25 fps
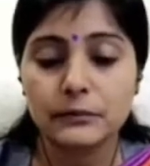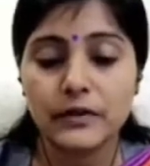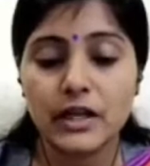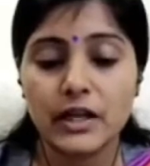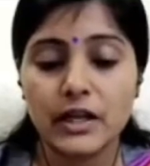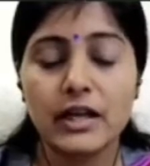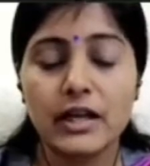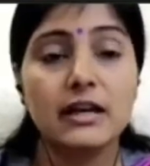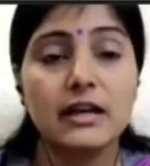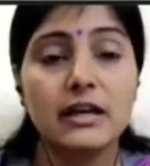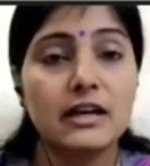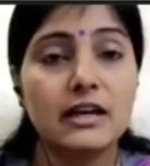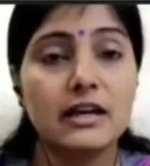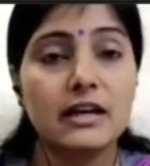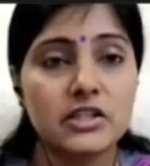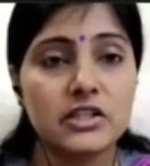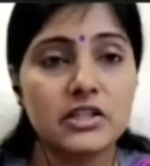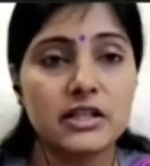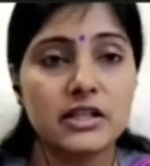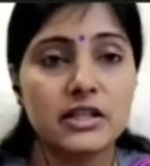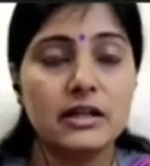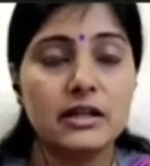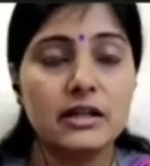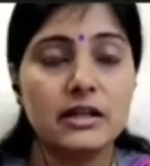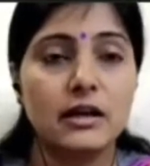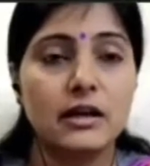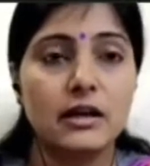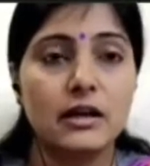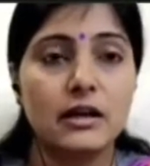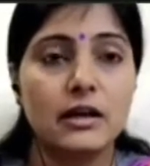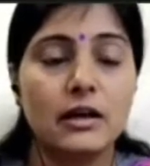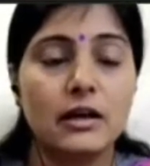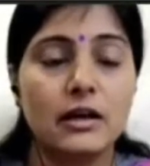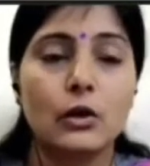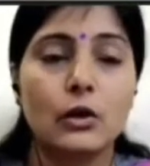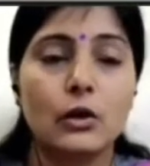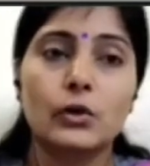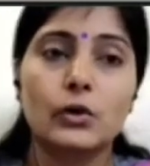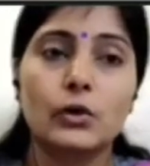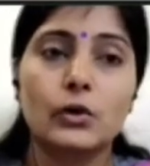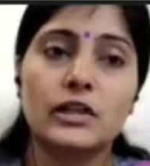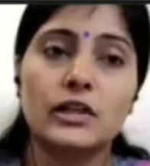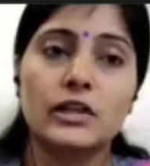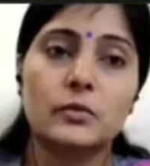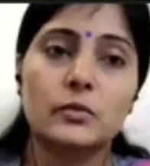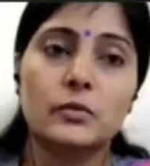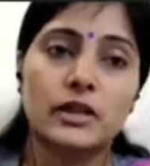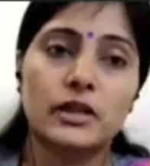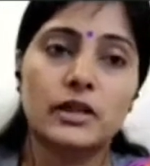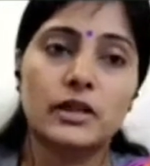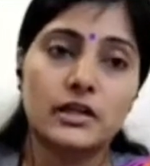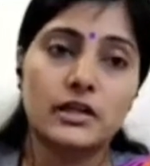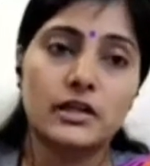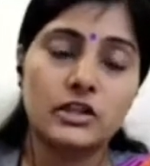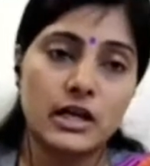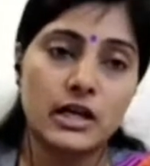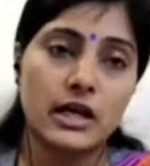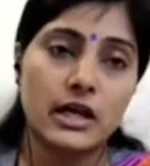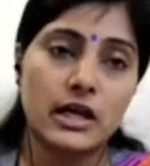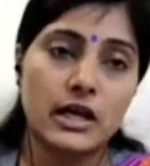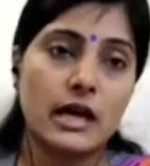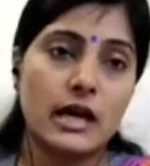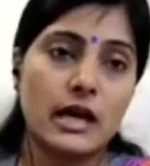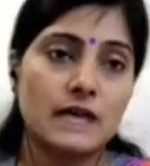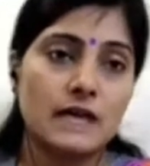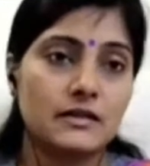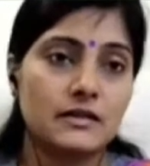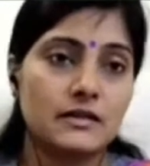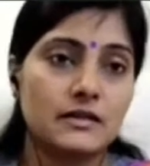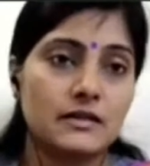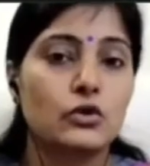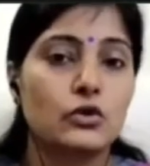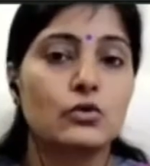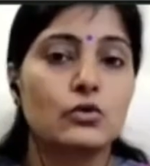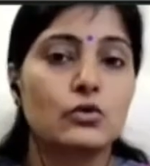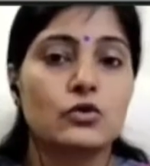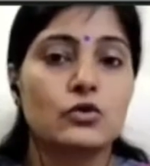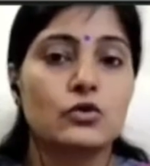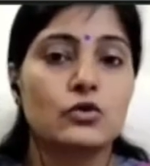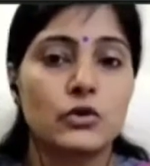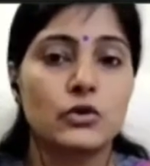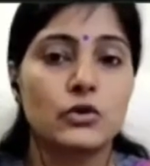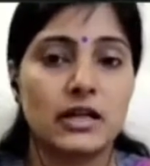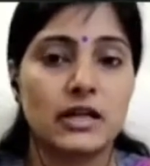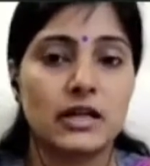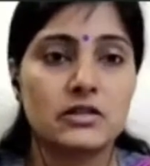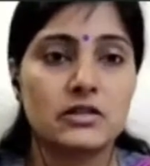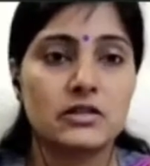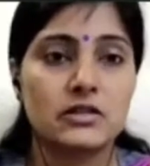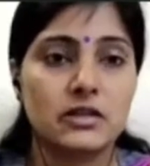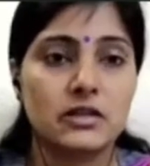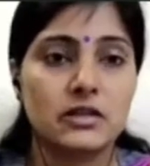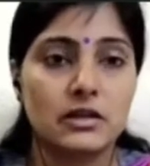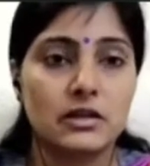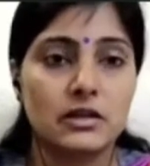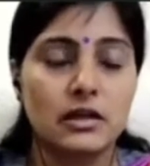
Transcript: In nutshell, Uttar Pradesh has a huge potential.